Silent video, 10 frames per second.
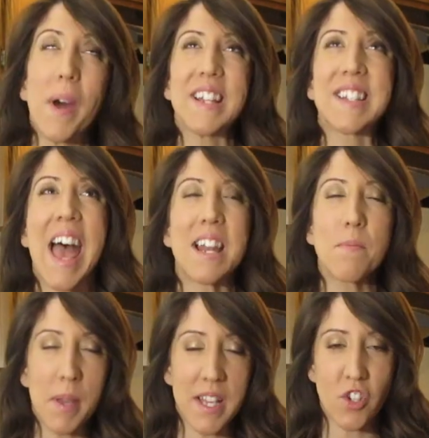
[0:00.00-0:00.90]
But a
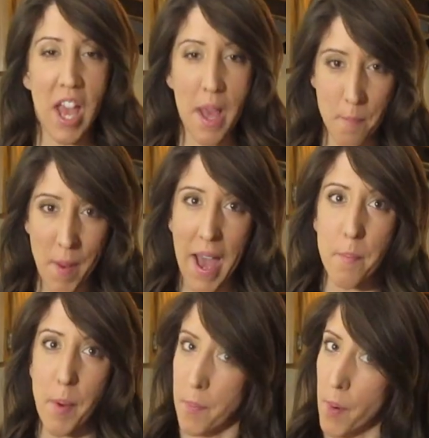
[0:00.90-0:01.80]
10 pitch at
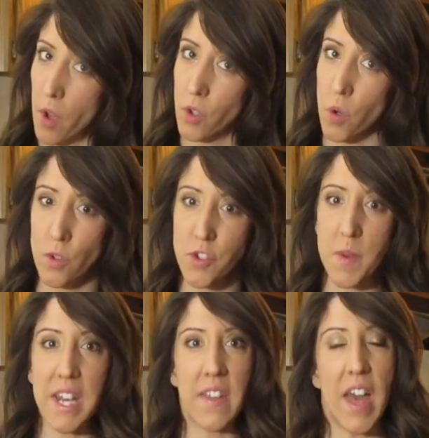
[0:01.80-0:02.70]
bat by Paul
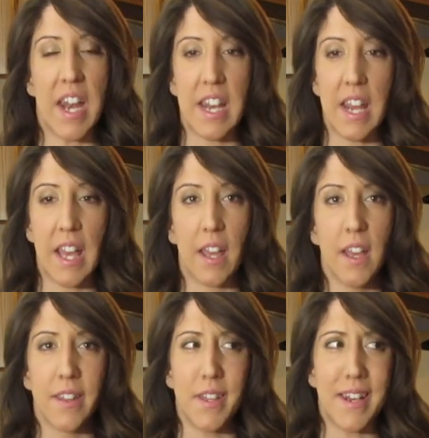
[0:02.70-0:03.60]
Goldschmidt in that inning
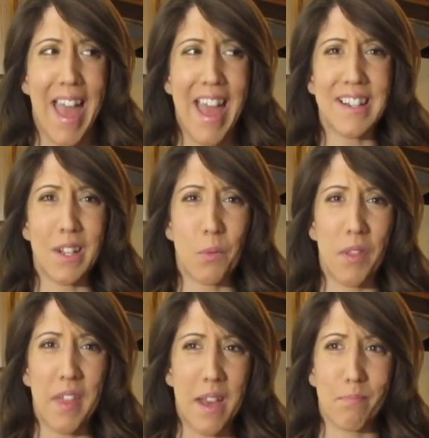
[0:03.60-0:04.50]
that ended
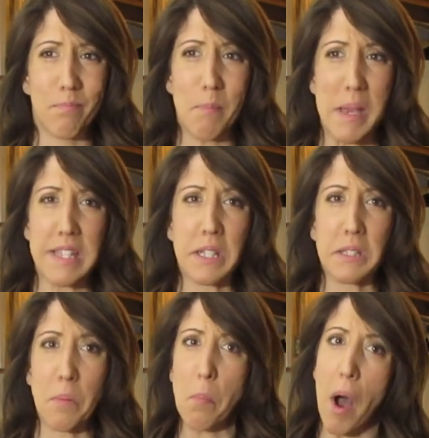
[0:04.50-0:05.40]
with a
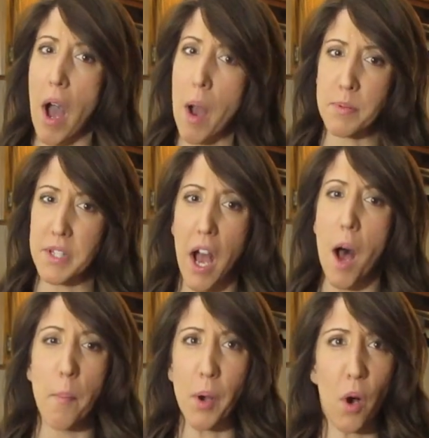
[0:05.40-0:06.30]
basically popped
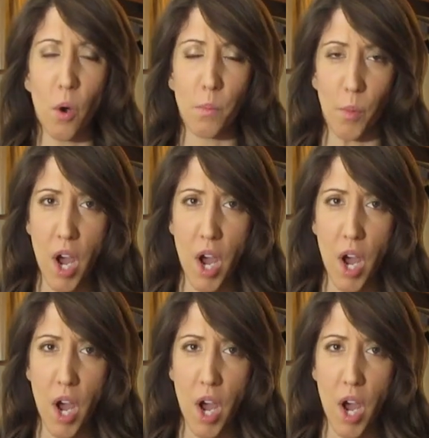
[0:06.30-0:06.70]
up home